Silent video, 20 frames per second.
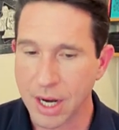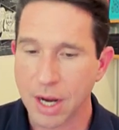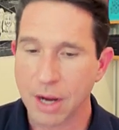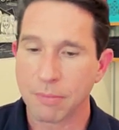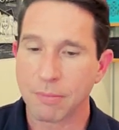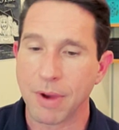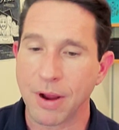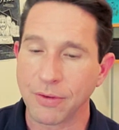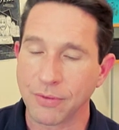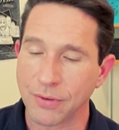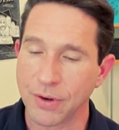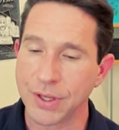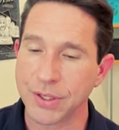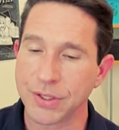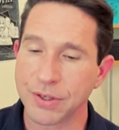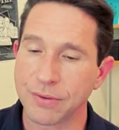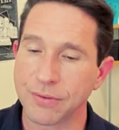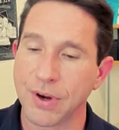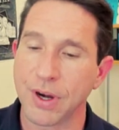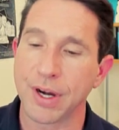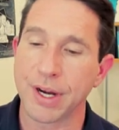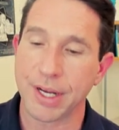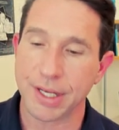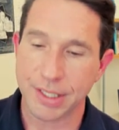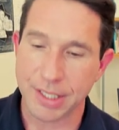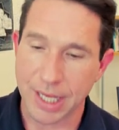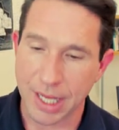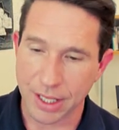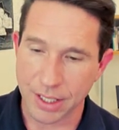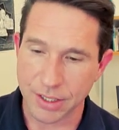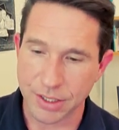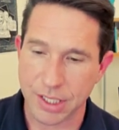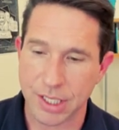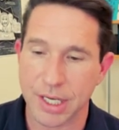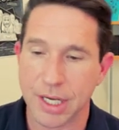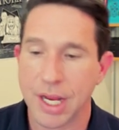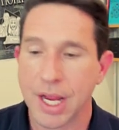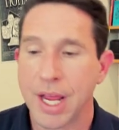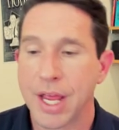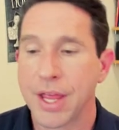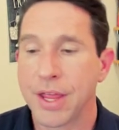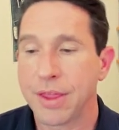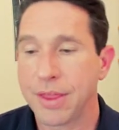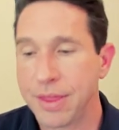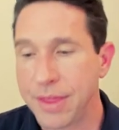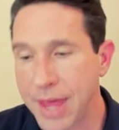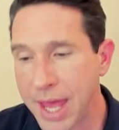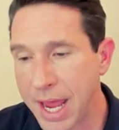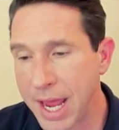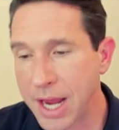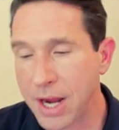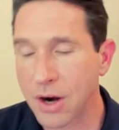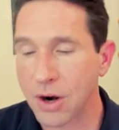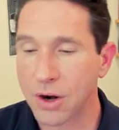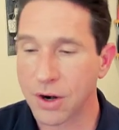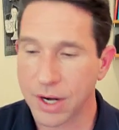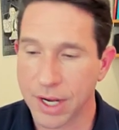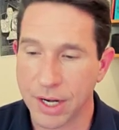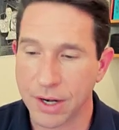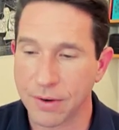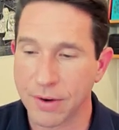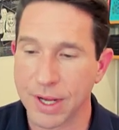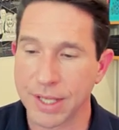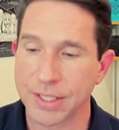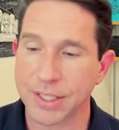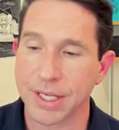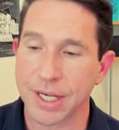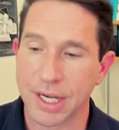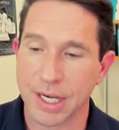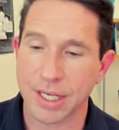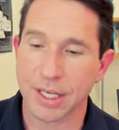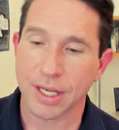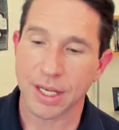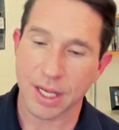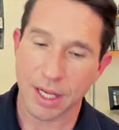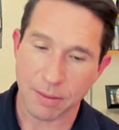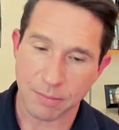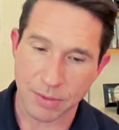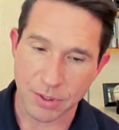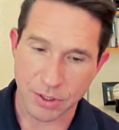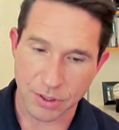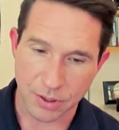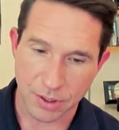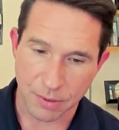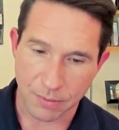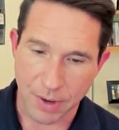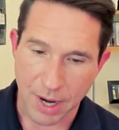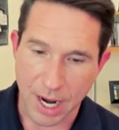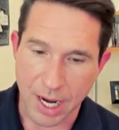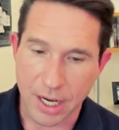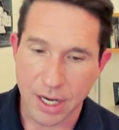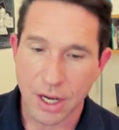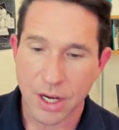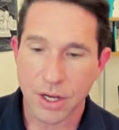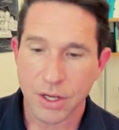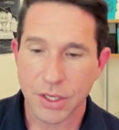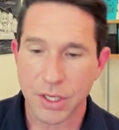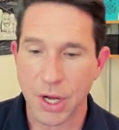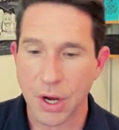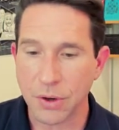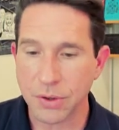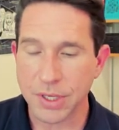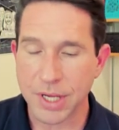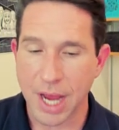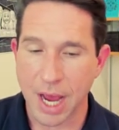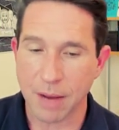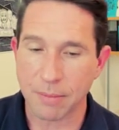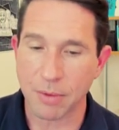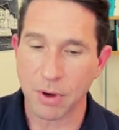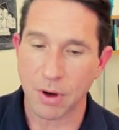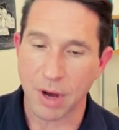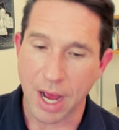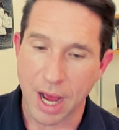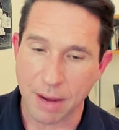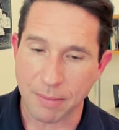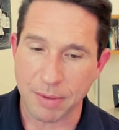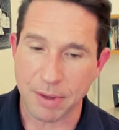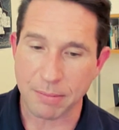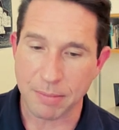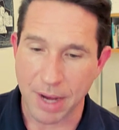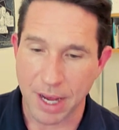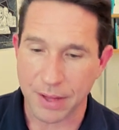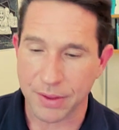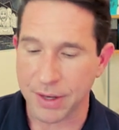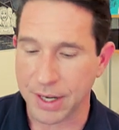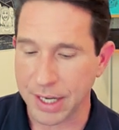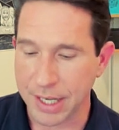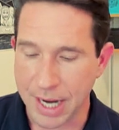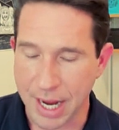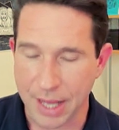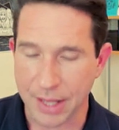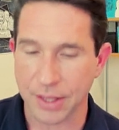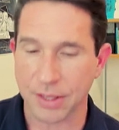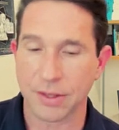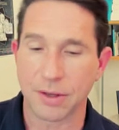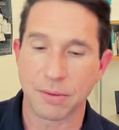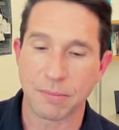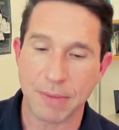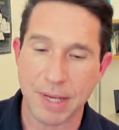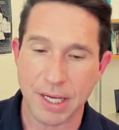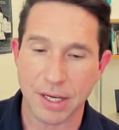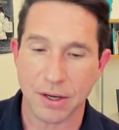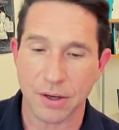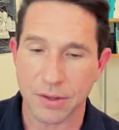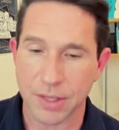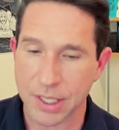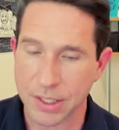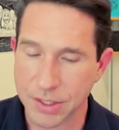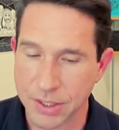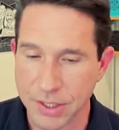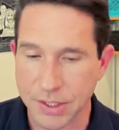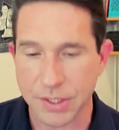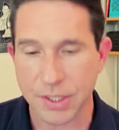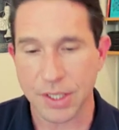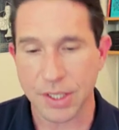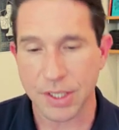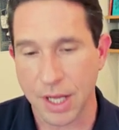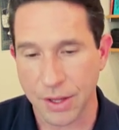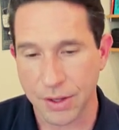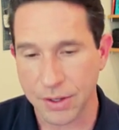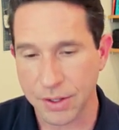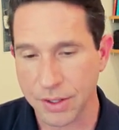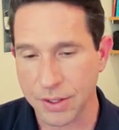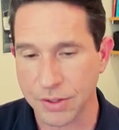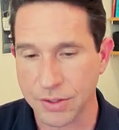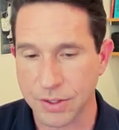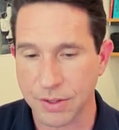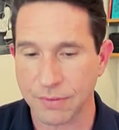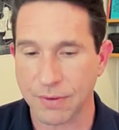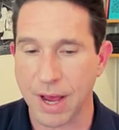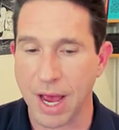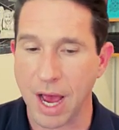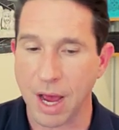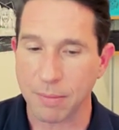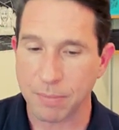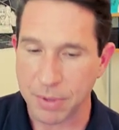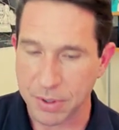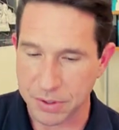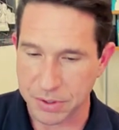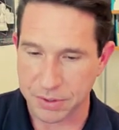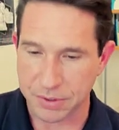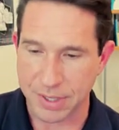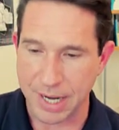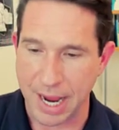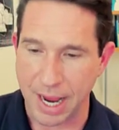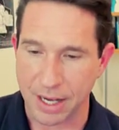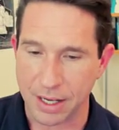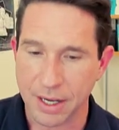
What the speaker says: My friends are very intelligent. They are interested in chemistry, right? Yo llamo a mi madre cada domingo. That's just another use of a personal.